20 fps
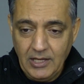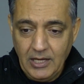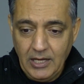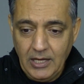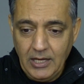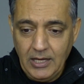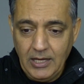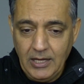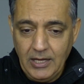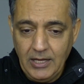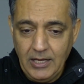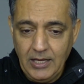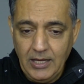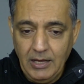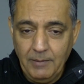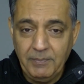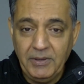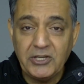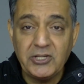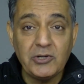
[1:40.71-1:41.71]

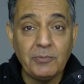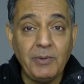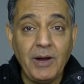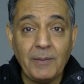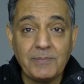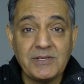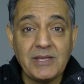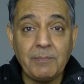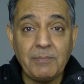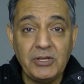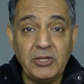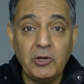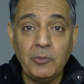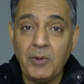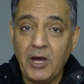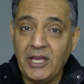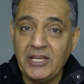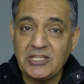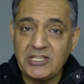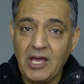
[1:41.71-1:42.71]
a picture pops up in your
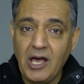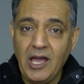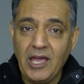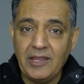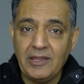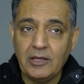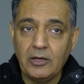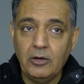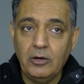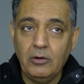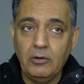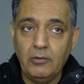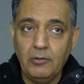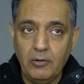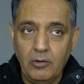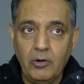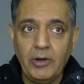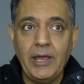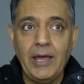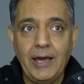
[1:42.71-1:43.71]
mind's eye, and they go,
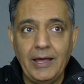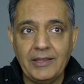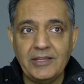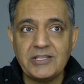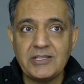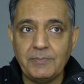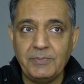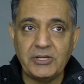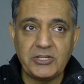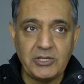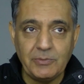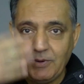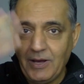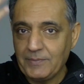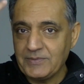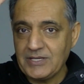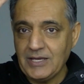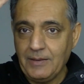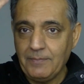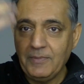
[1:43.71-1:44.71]
oh yeah, there's a picture
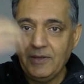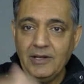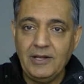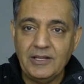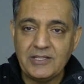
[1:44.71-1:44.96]
pops up.